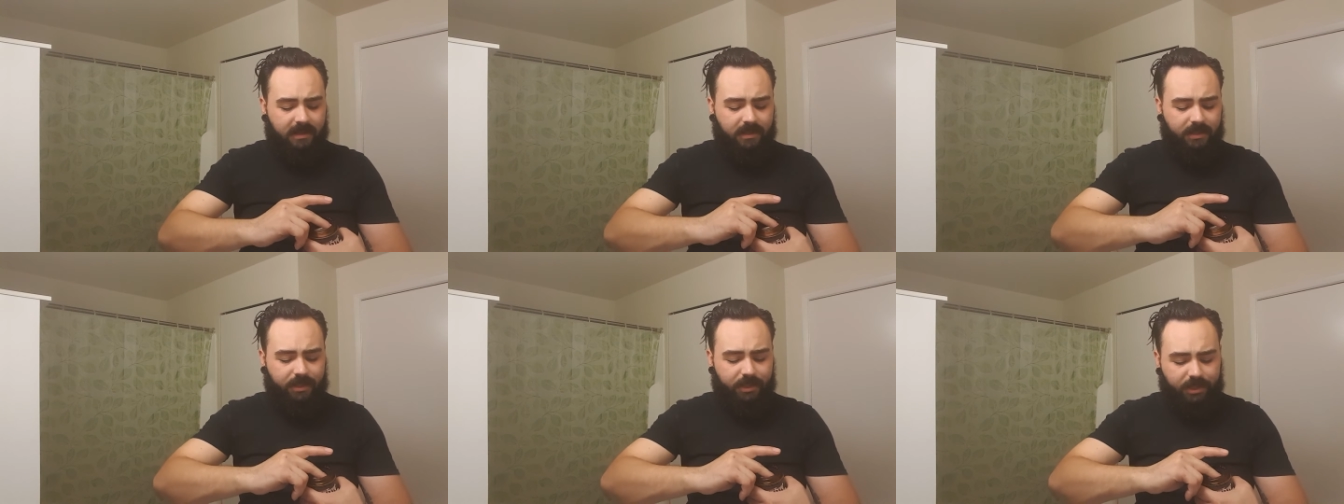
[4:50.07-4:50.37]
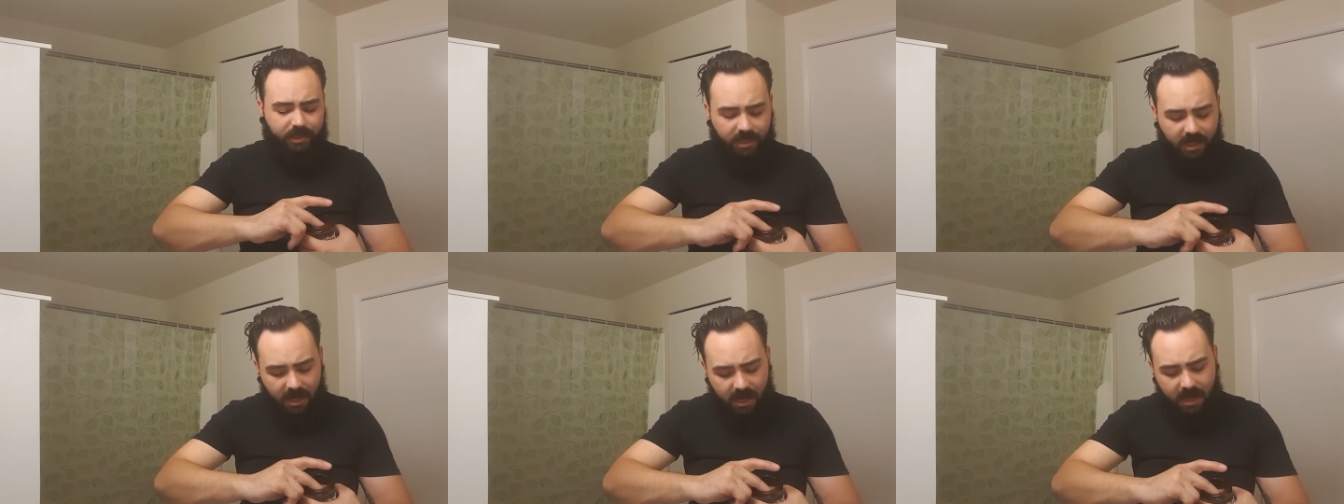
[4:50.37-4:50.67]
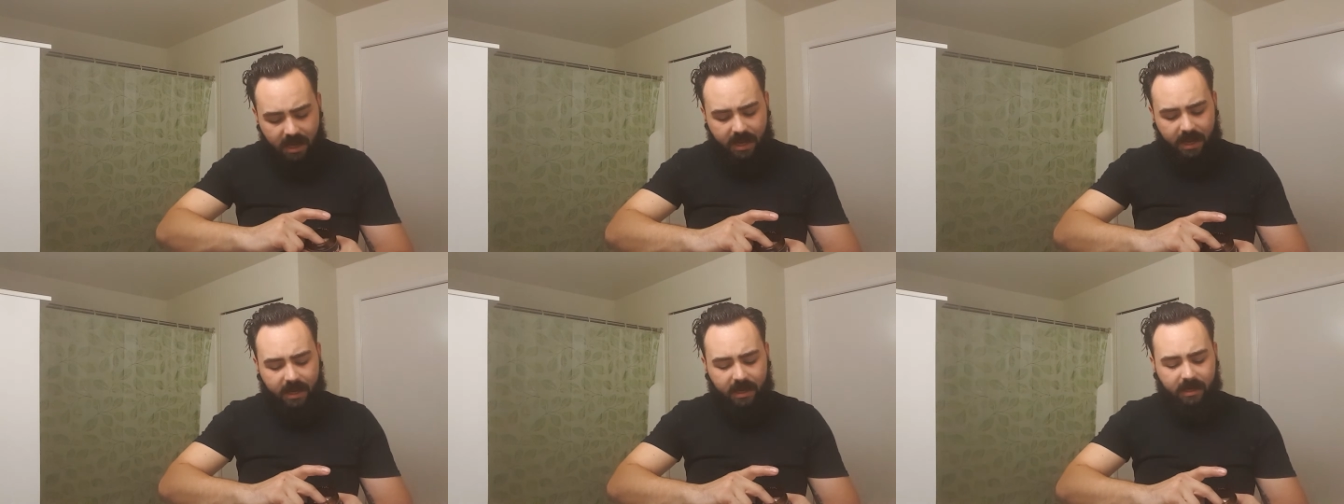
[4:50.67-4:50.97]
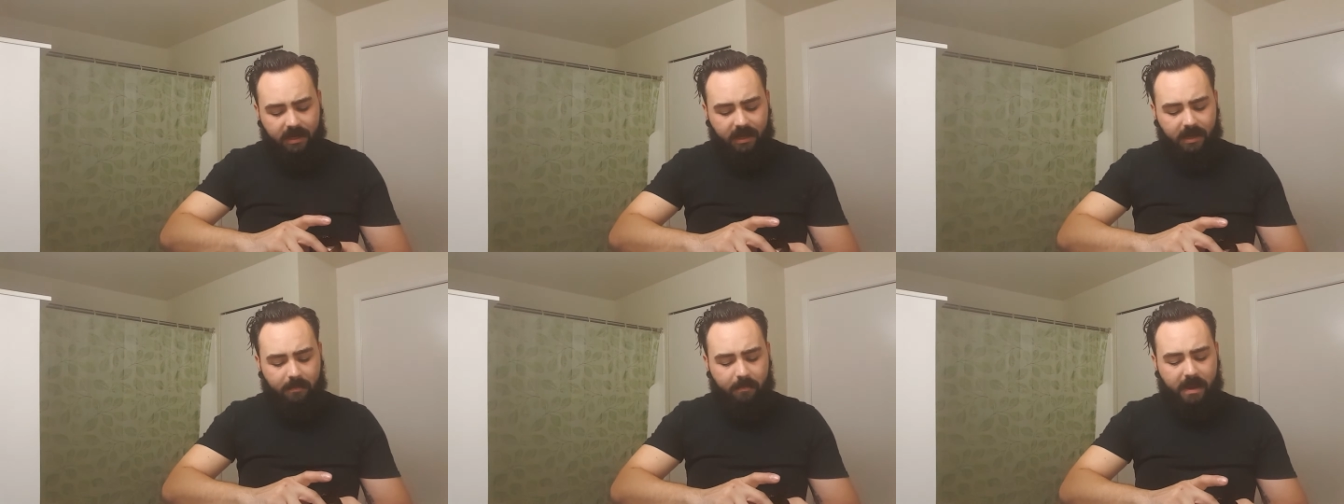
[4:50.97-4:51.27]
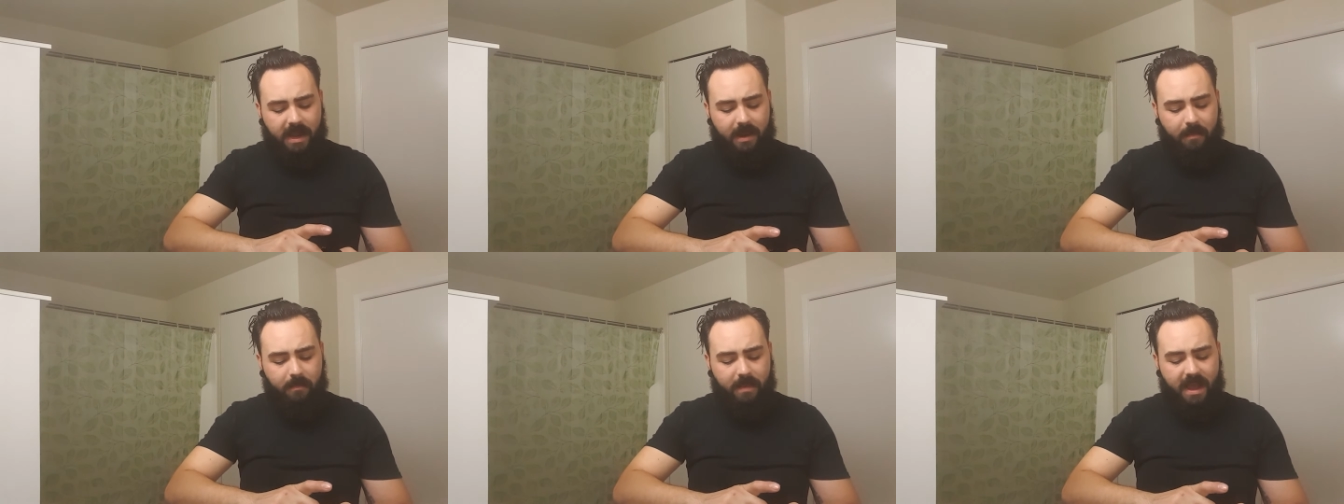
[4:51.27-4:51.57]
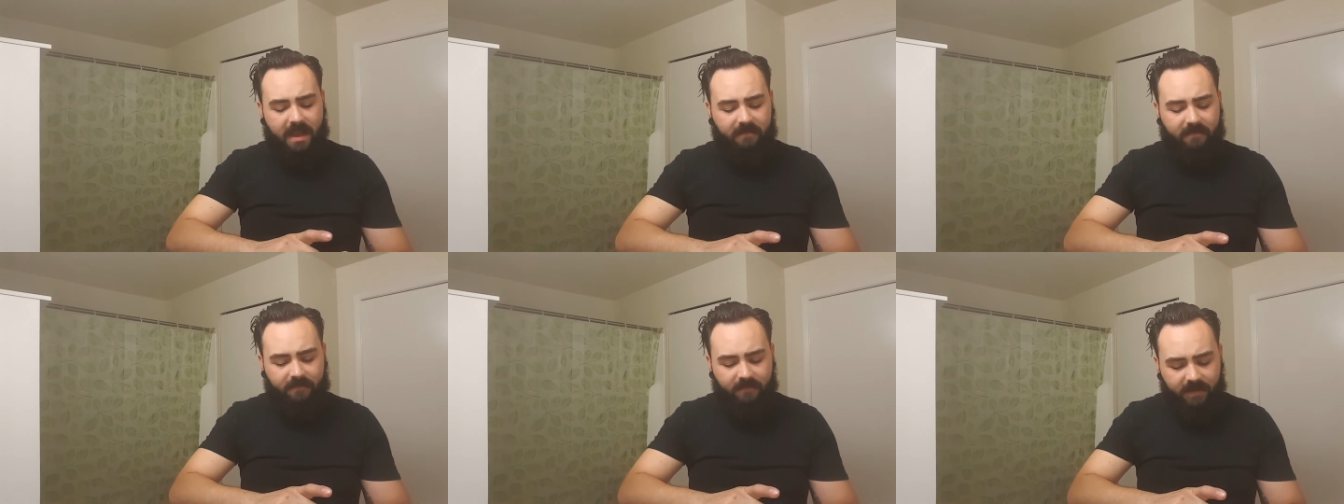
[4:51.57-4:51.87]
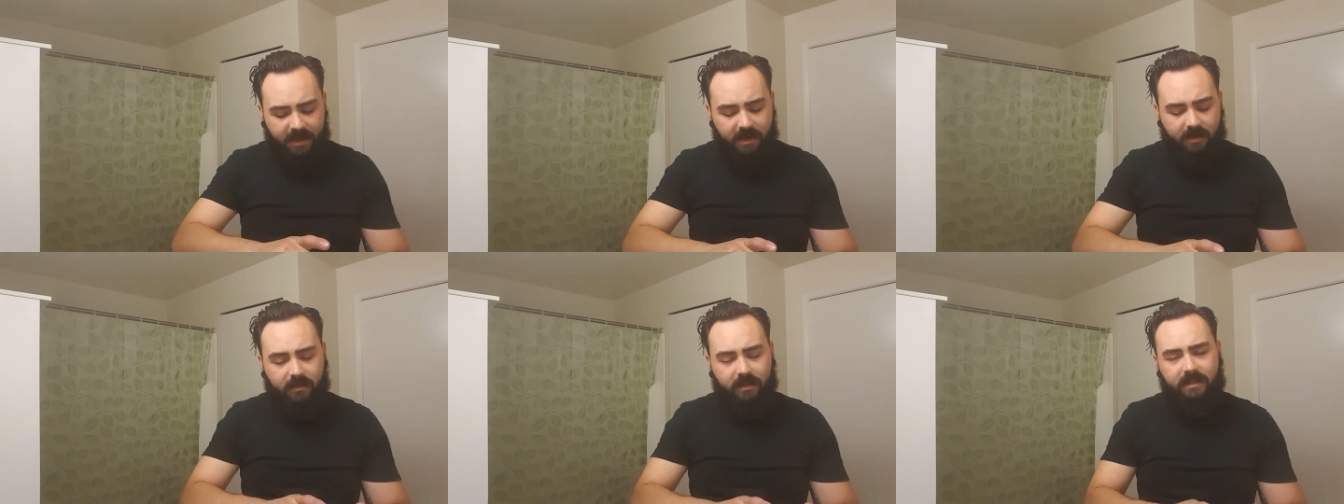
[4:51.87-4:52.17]
shine and matte
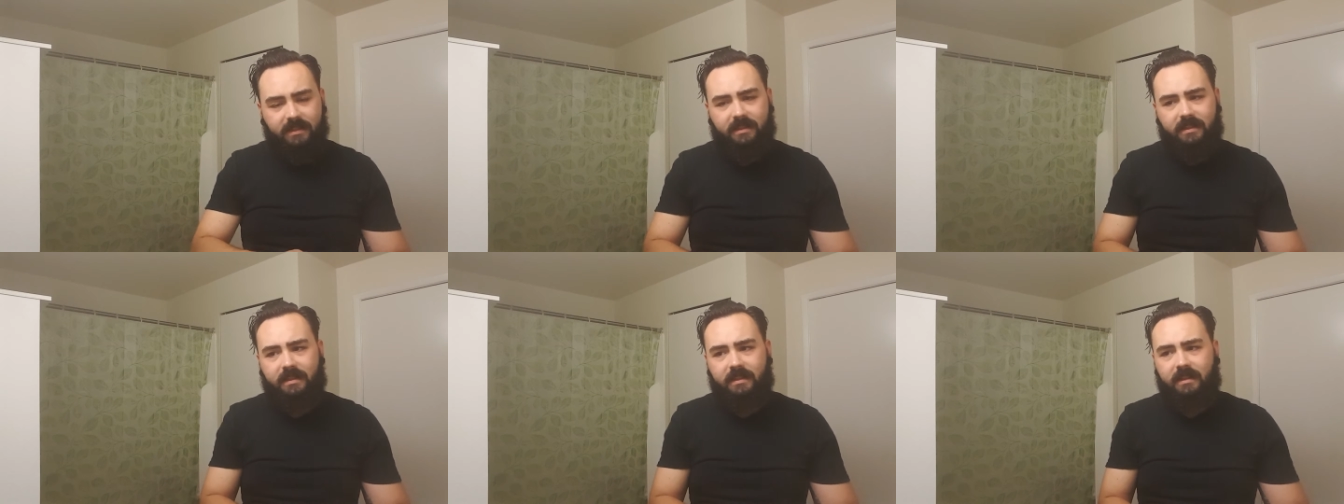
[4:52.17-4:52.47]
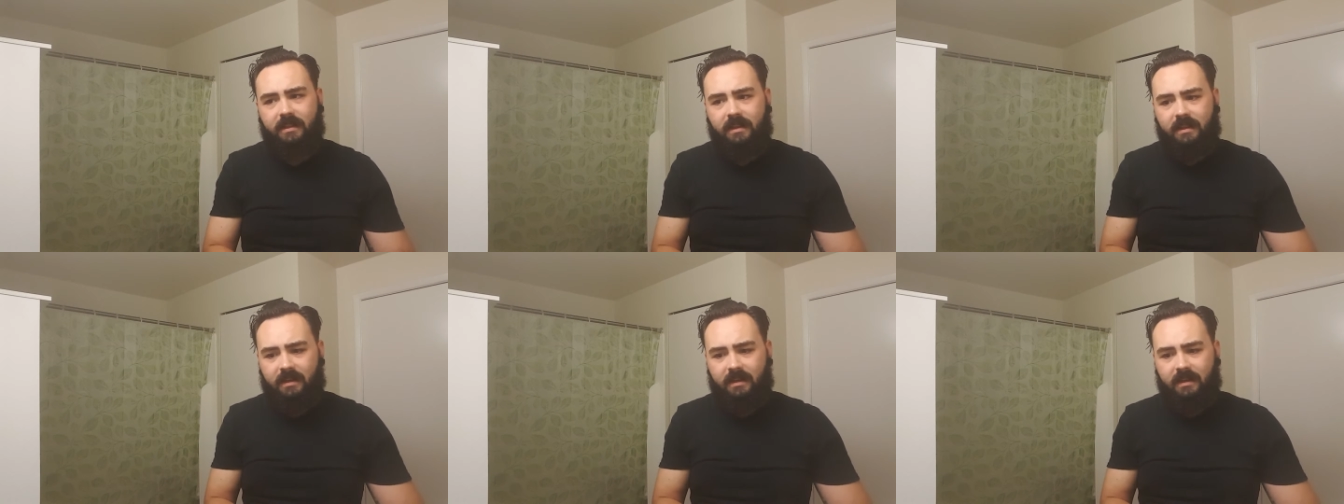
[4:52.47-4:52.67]
feel. It's